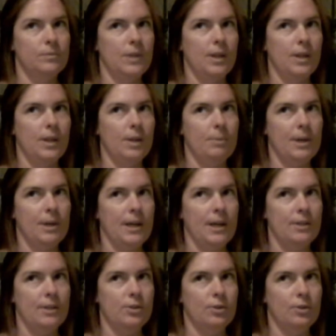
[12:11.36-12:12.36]
think my
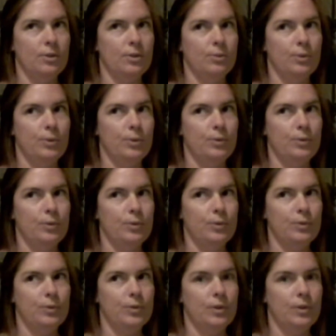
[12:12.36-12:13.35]
cats are on the roof.
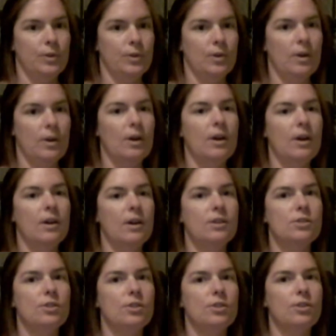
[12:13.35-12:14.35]
I
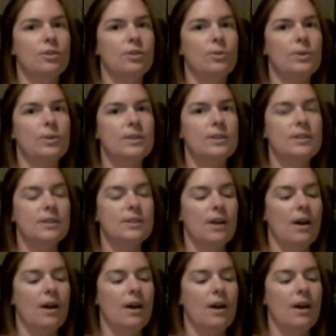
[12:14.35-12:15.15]
just heard a noise.